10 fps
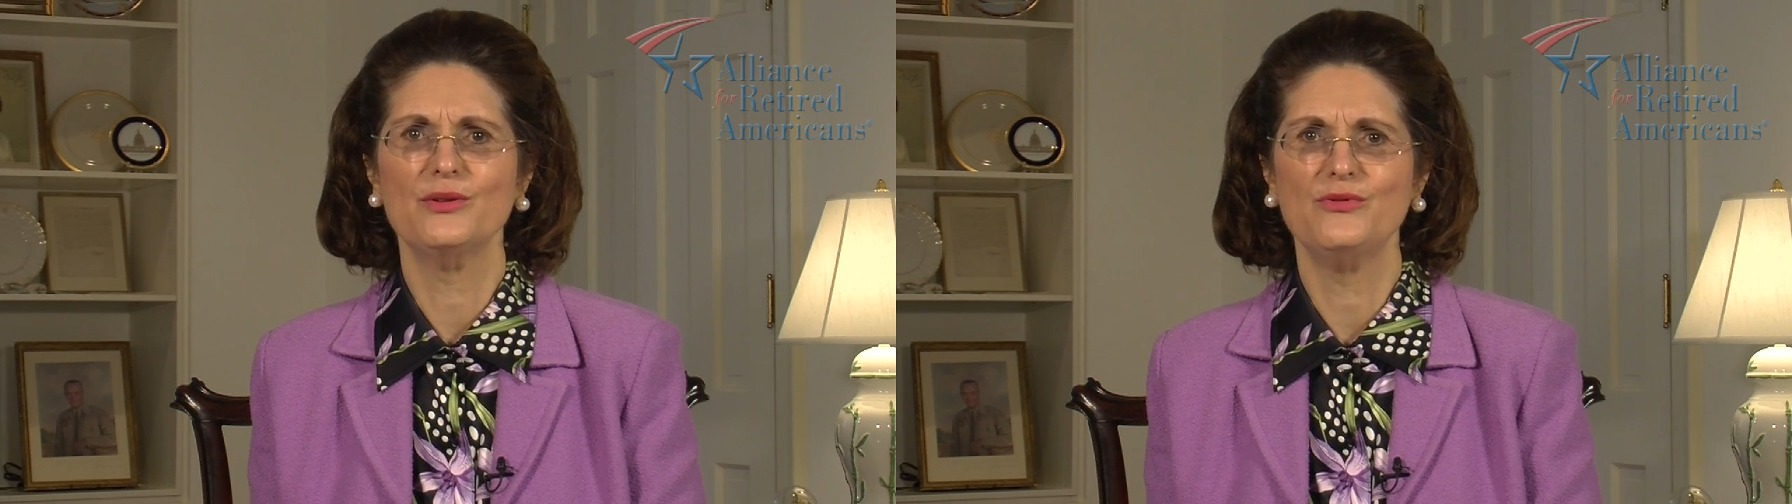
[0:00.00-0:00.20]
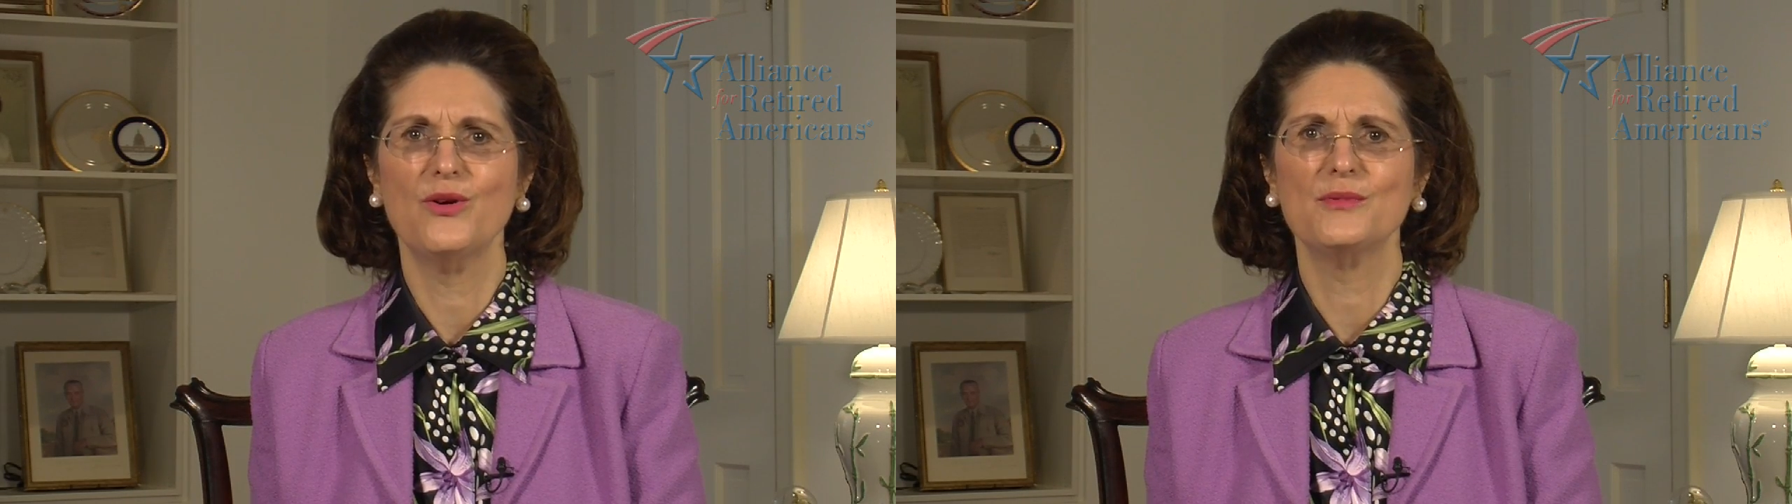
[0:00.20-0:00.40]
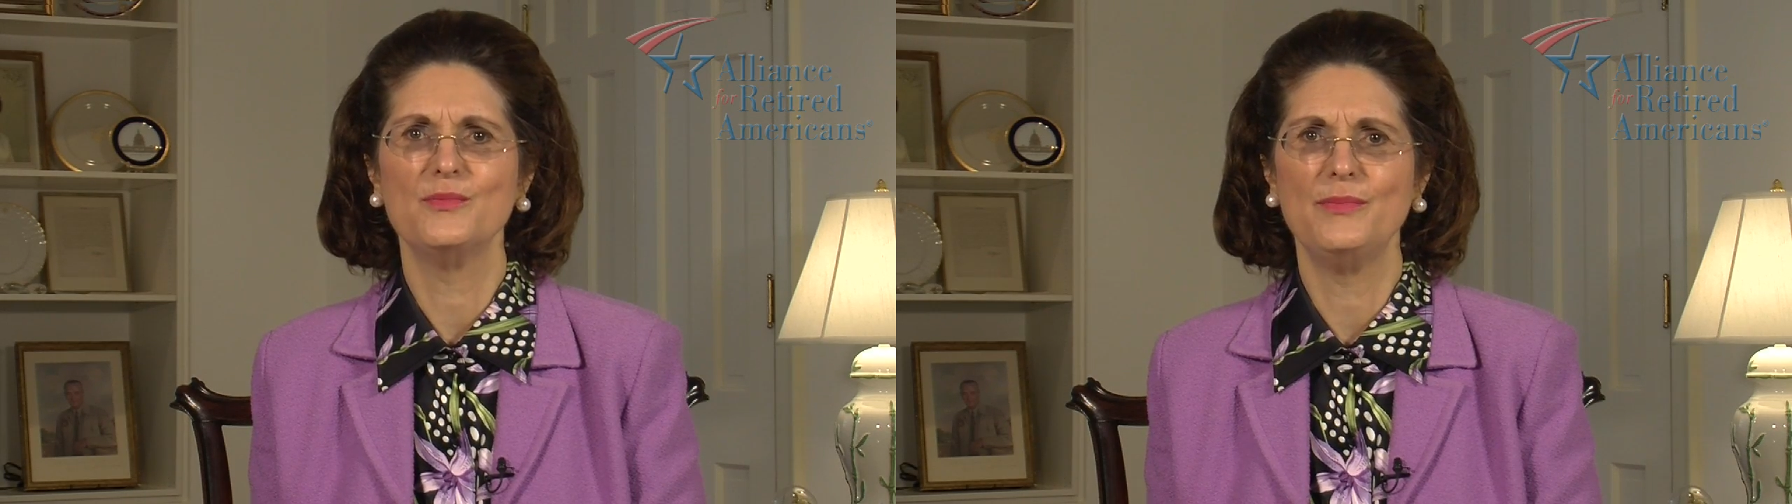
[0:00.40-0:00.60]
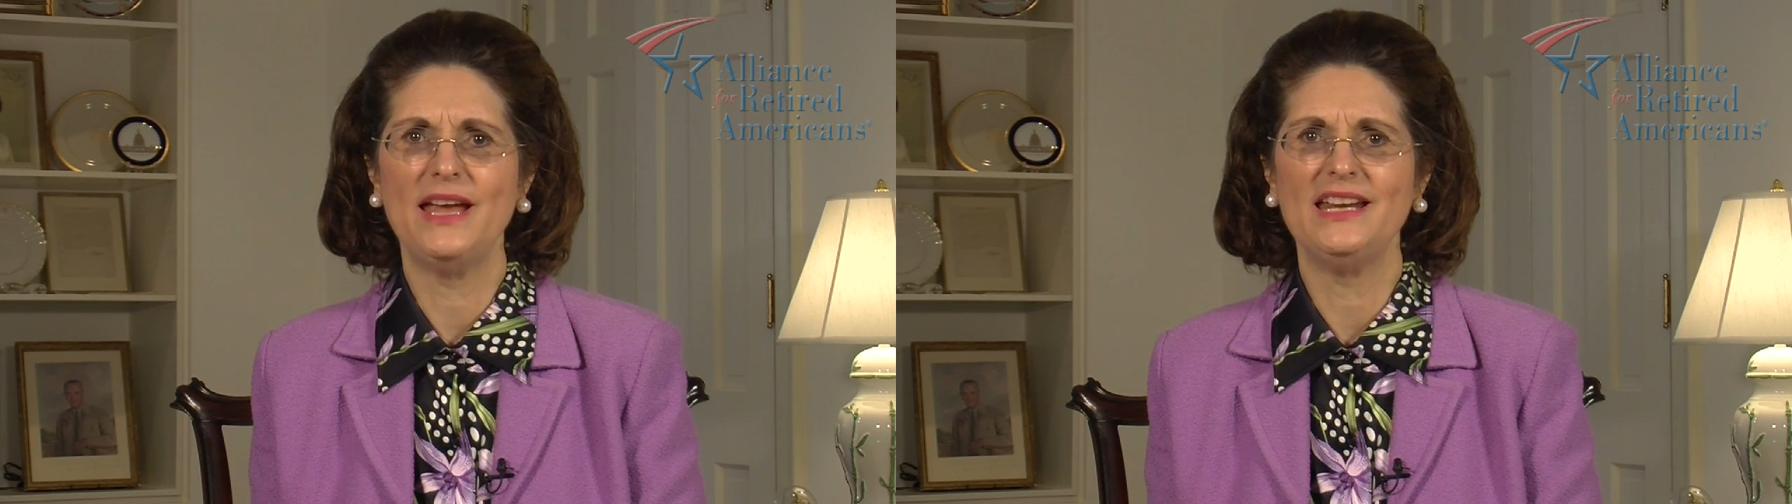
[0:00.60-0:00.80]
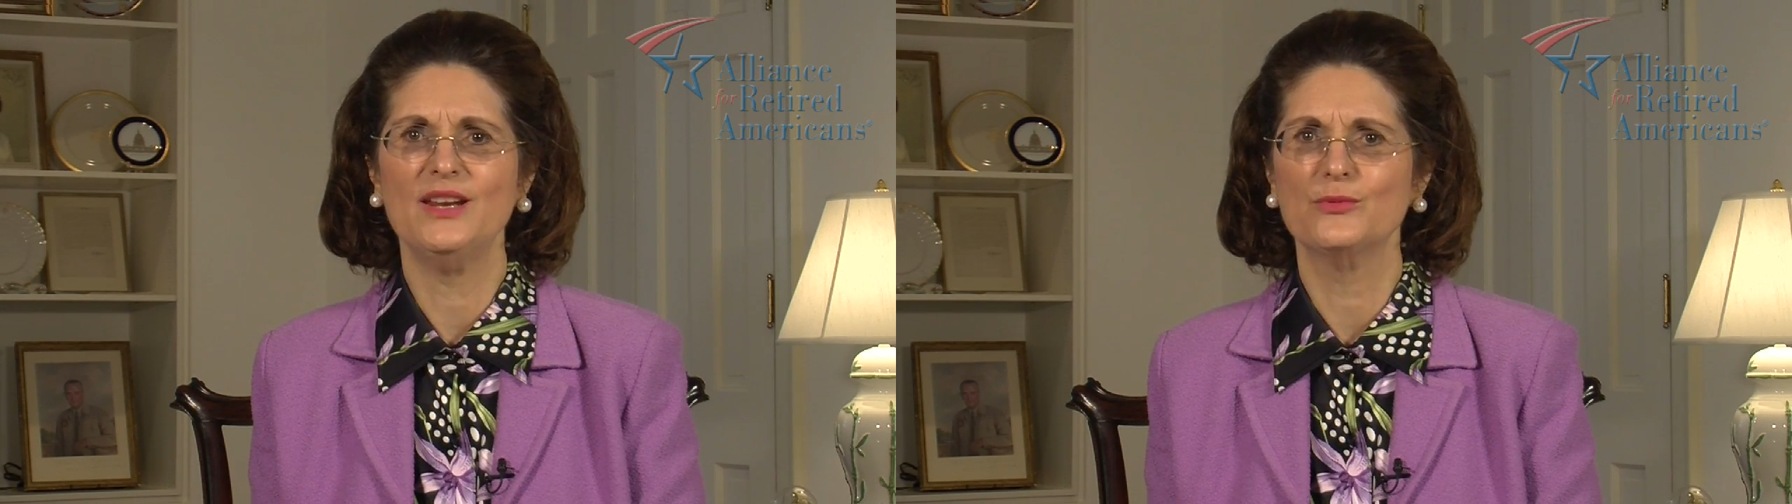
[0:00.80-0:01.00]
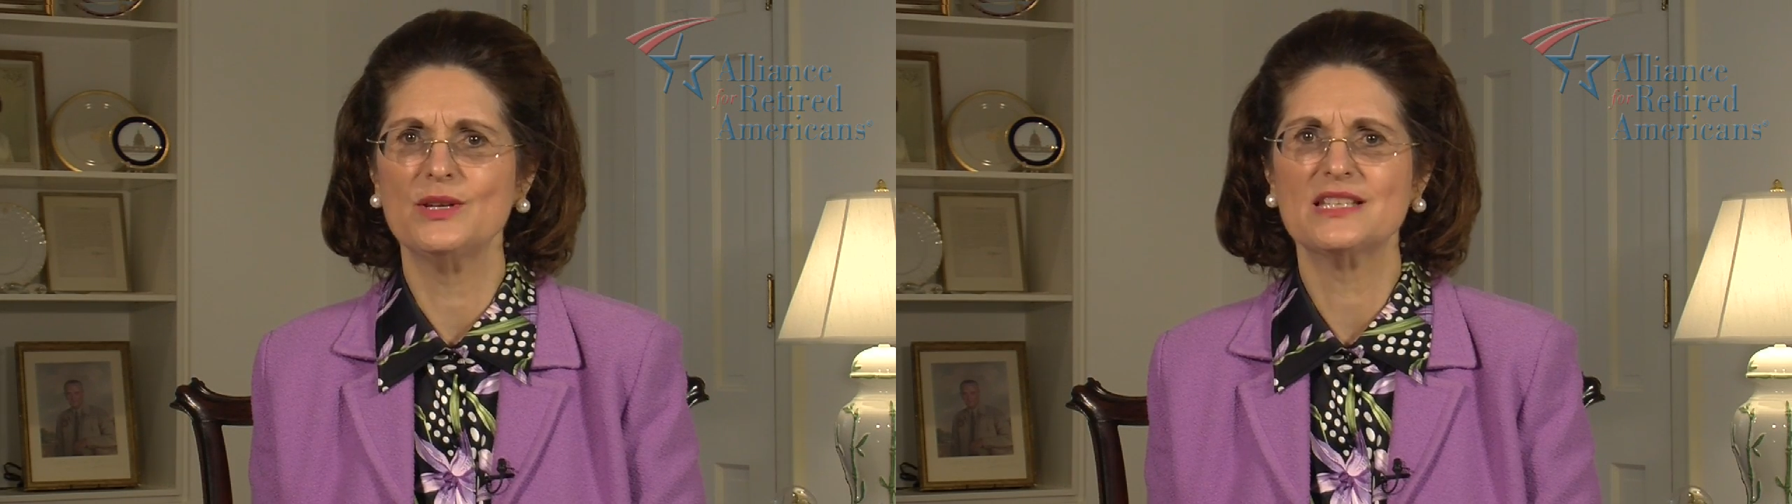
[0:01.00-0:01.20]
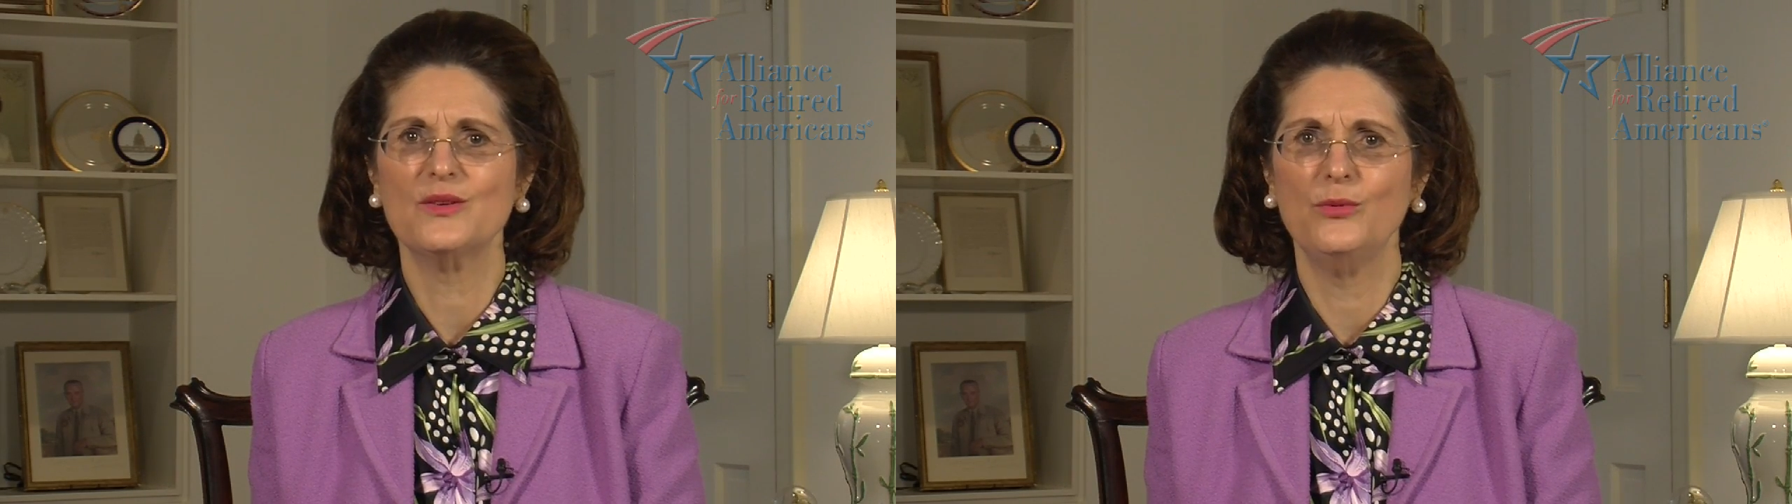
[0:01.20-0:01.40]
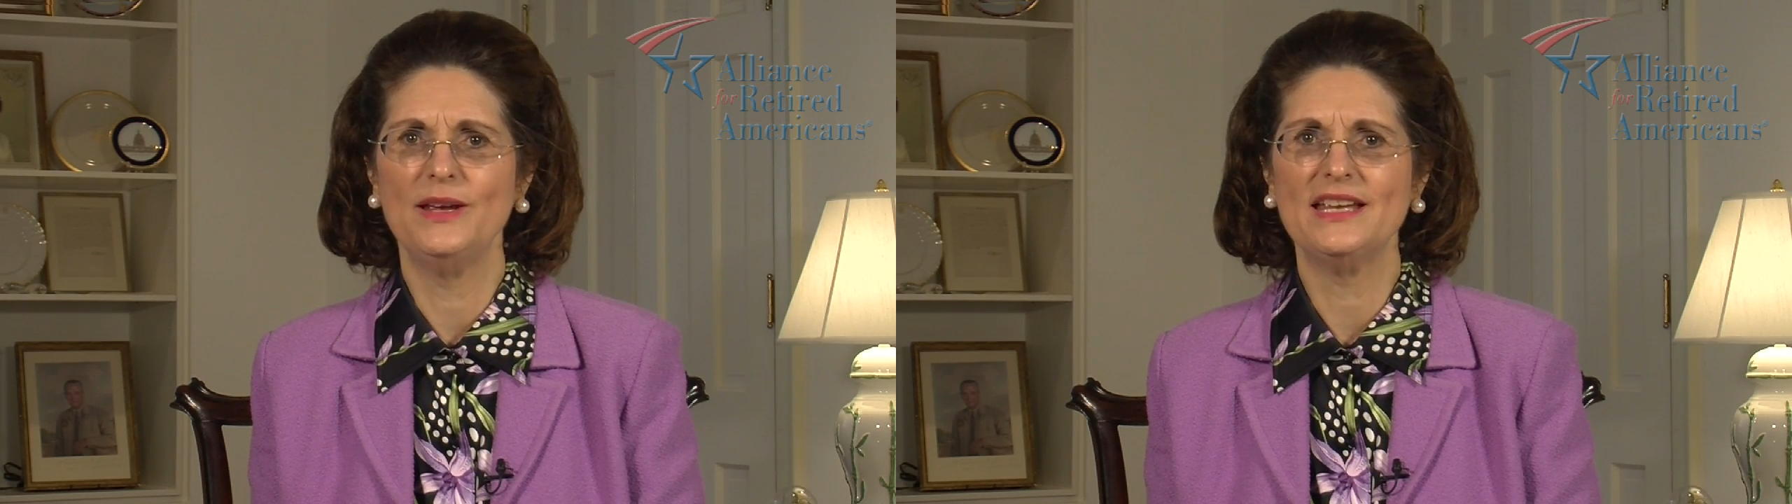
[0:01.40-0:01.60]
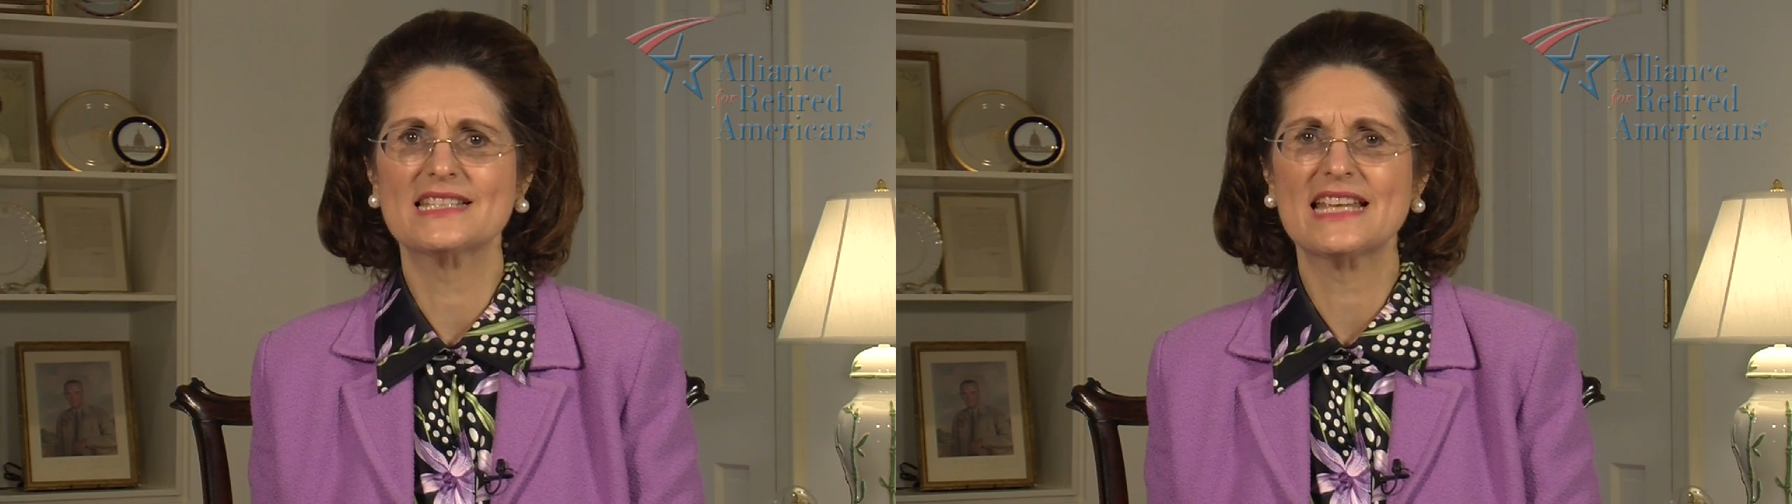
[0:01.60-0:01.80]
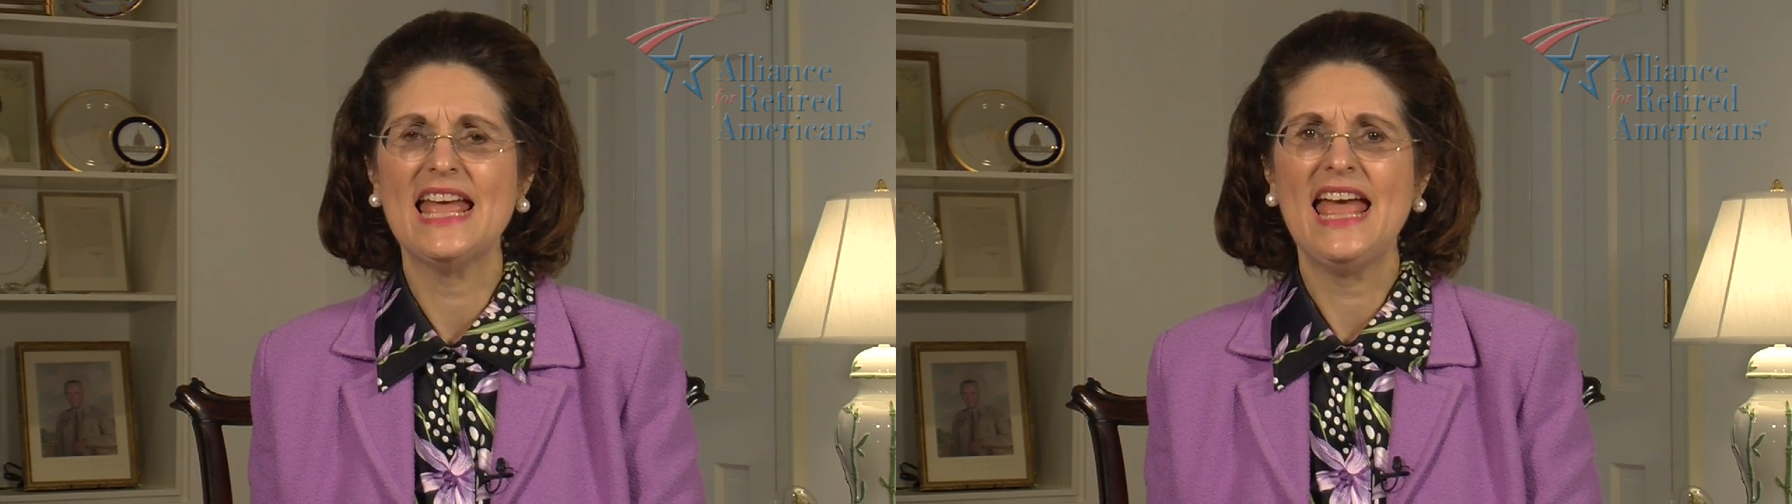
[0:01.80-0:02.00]
reform debate in recent
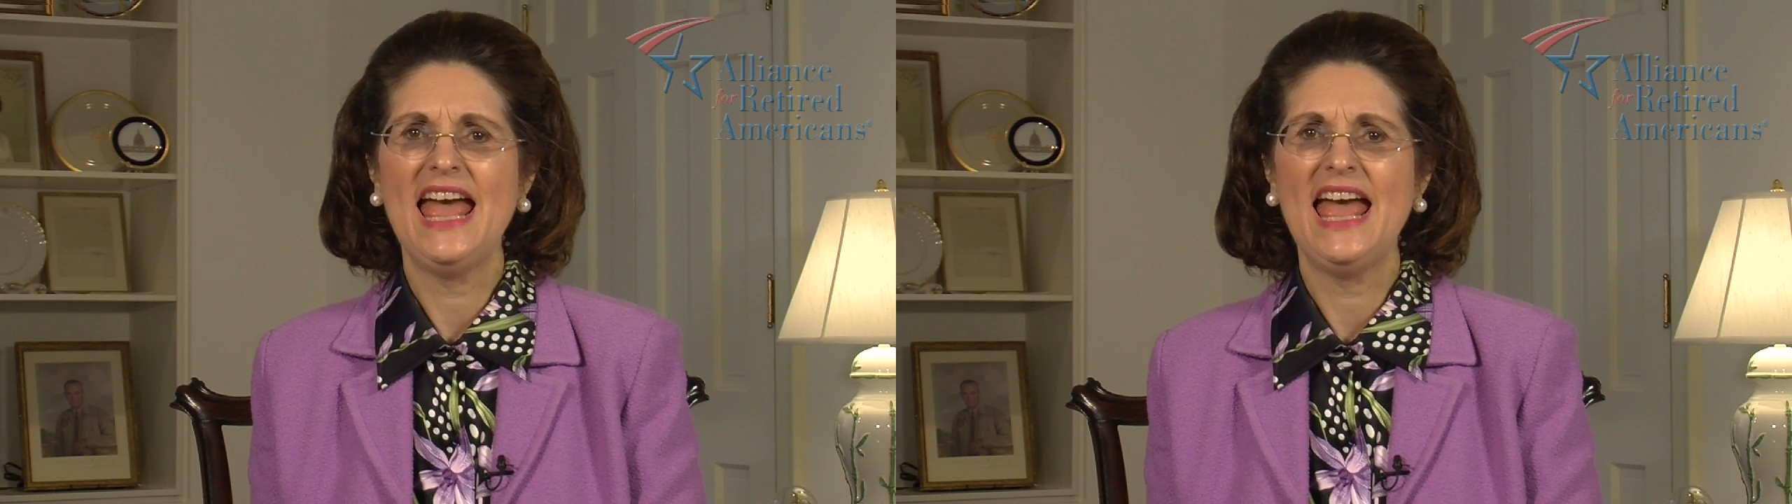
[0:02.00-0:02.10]
weeks,